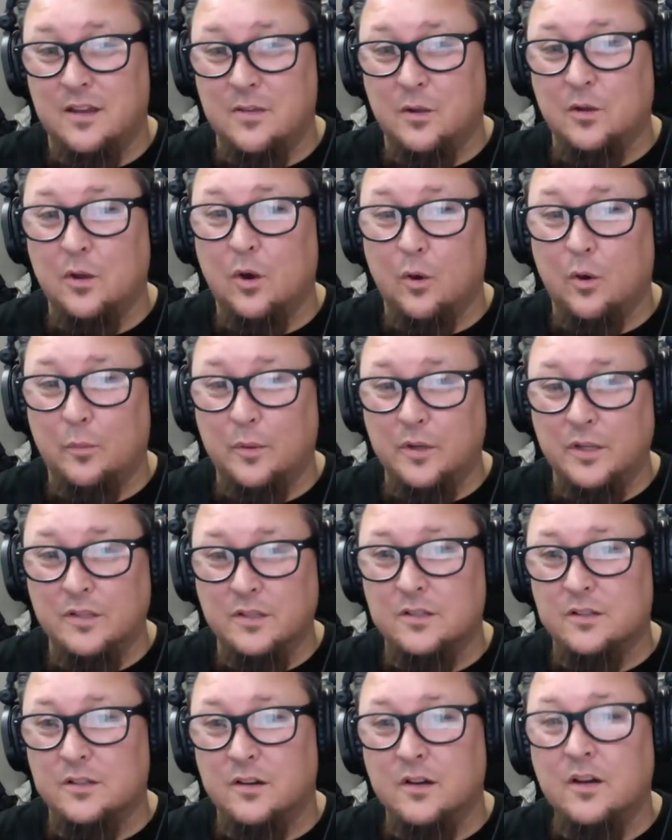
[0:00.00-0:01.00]
In the Lower
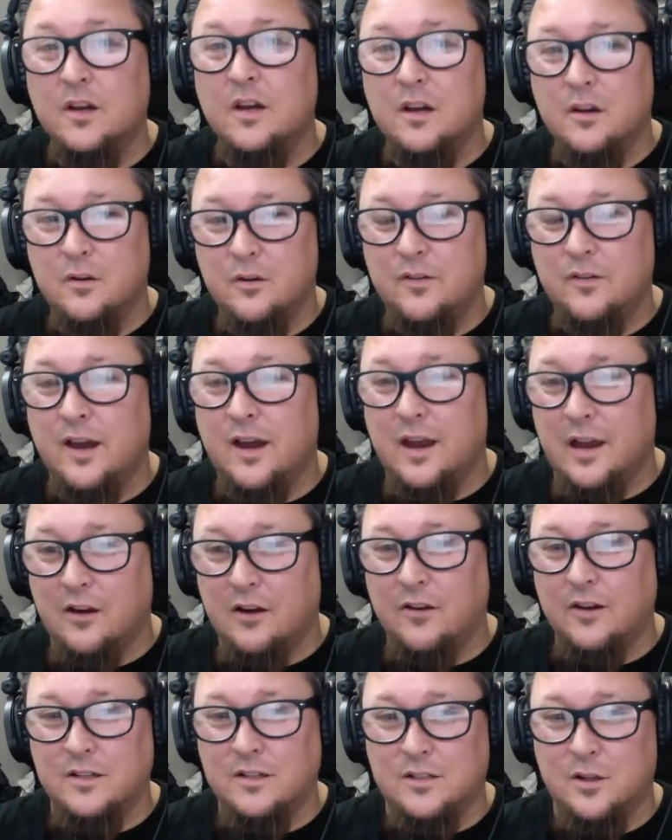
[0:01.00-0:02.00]
Peninsula, we've got
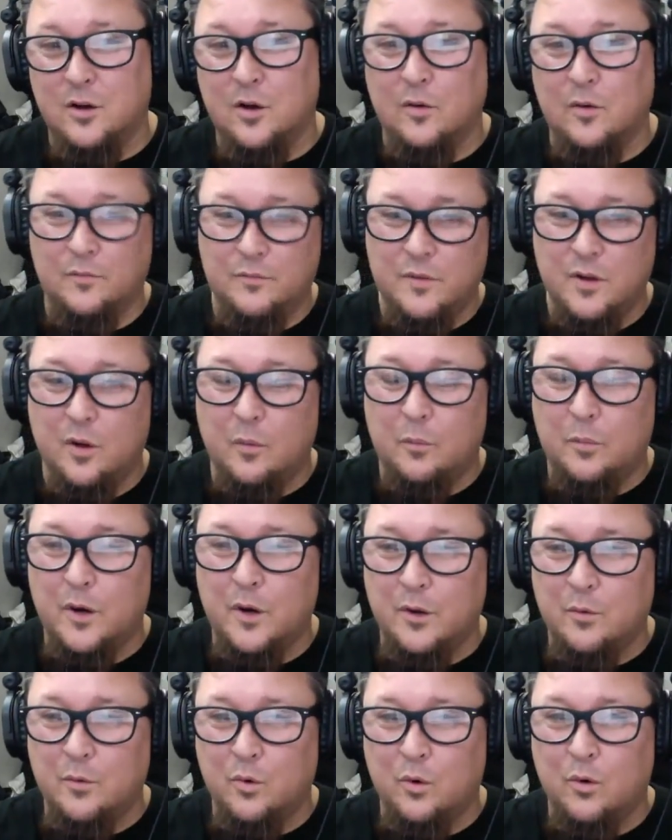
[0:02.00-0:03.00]
areas that are,
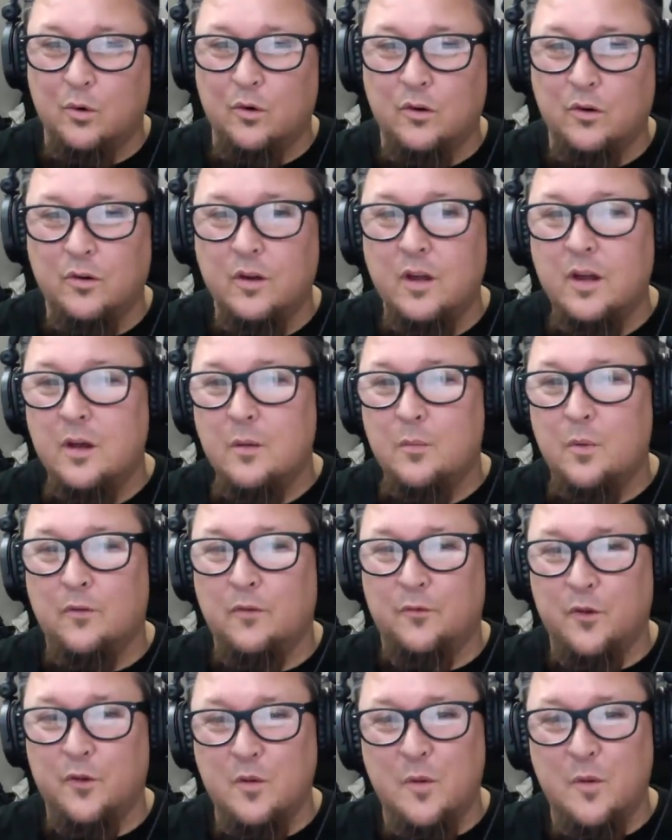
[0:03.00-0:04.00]
pretty rural,
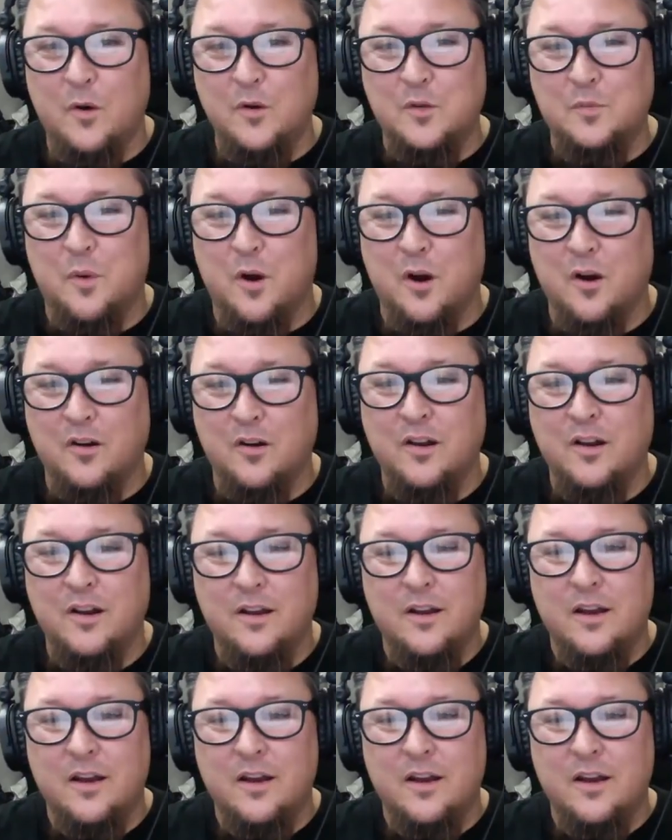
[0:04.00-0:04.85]
but for the most part,